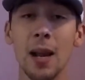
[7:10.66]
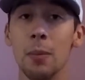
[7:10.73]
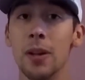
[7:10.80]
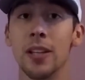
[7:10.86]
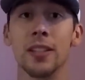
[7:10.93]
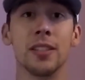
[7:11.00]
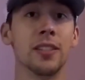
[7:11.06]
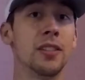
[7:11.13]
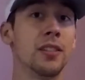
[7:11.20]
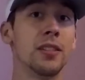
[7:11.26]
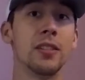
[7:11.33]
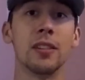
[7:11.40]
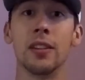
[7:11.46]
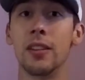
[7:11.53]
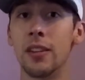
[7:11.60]
as
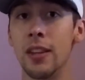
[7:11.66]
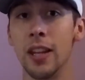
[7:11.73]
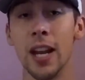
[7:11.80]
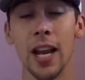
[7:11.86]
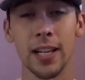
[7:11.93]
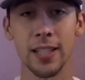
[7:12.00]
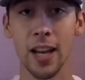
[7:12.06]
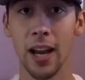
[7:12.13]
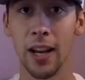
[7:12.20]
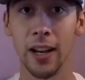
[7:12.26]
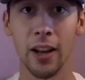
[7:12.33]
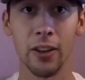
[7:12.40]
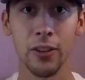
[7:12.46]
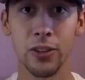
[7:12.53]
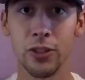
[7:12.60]
the next guy
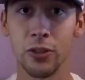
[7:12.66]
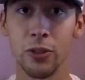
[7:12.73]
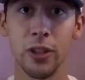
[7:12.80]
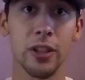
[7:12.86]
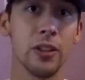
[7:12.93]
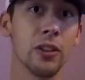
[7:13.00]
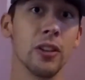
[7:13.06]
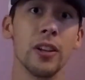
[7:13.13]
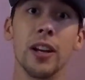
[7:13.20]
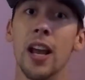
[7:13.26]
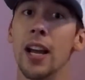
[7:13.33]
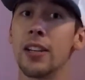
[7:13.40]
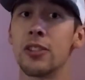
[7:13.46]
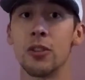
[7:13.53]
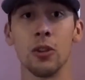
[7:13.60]
down the street or the
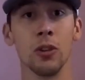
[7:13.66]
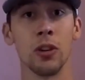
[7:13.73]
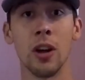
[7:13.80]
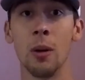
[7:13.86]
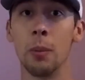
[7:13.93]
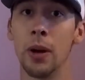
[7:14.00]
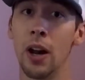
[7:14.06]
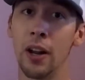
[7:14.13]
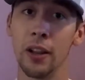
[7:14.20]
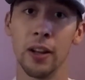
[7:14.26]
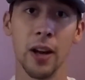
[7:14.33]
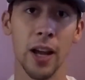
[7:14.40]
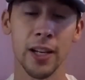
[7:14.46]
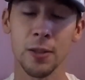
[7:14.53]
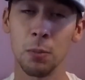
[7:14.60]
next girl coming on the
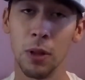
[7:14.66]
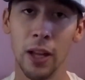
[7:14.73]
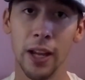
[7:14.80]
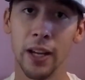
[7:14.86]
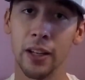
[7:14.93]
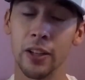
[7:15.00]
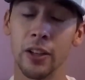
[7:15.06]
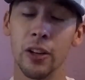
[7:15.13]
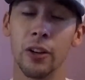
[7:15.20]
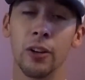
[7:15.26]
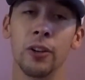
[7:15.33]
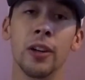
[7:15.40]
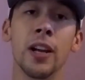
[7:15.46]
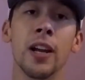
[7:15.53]
next plane, you know.